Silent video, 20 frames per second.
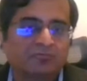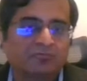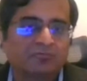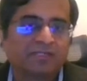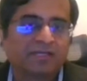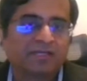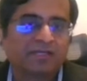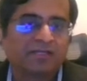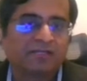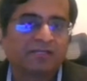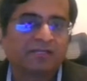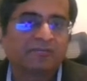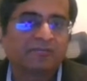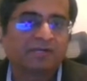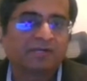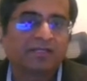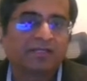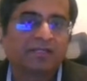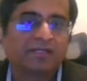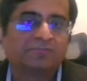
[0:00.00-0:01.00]
So with that in
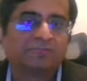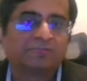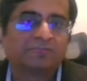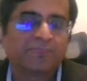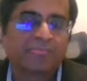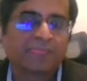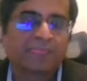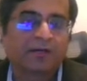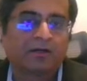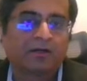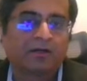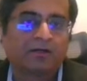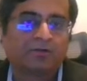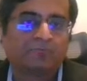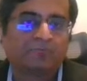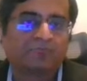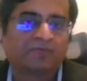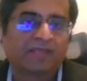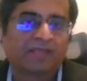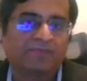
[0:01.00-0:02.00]
mind,
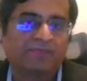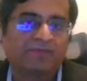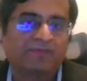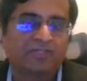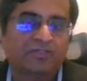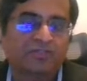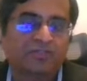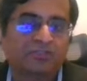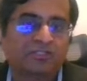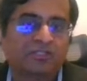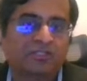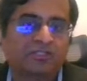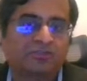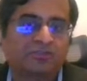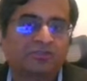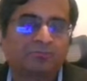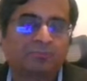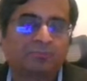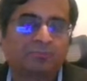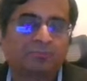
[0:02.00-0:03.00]
we have
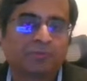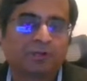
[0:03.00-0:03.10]
actually